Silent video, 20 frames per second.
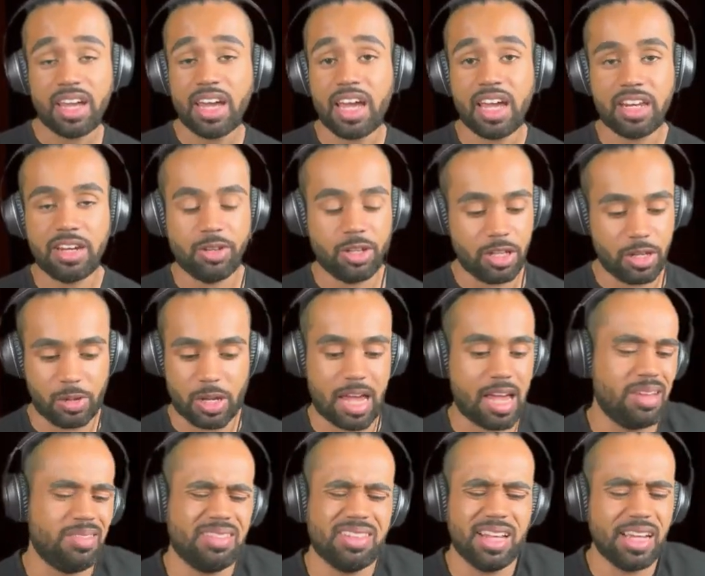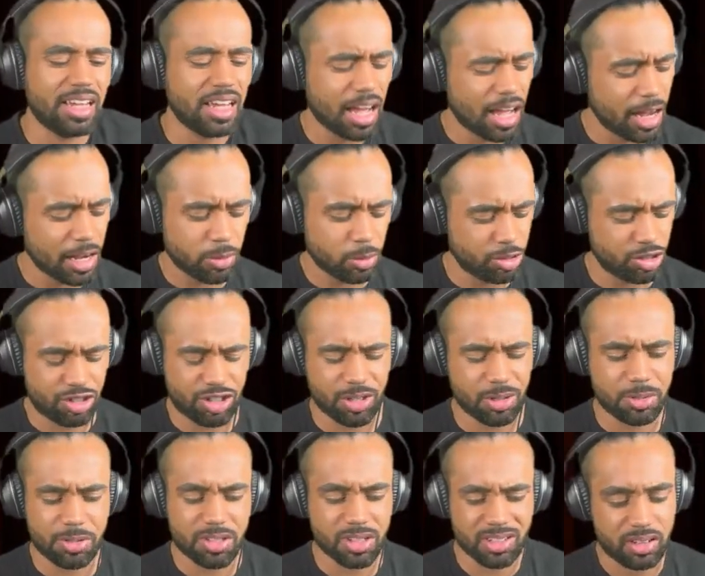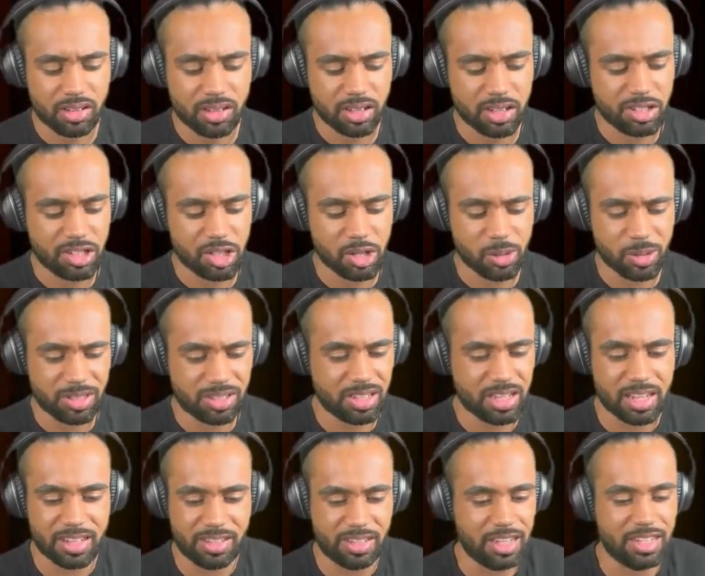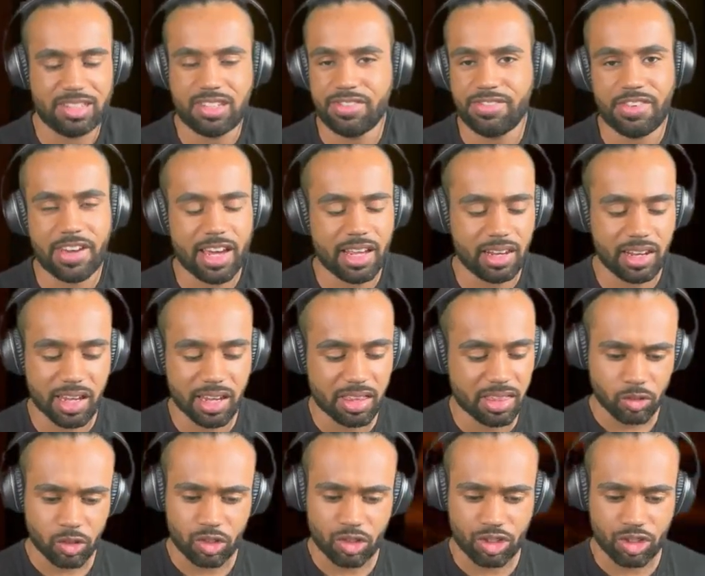and I, like I was chosen, as though it's it's fair like that.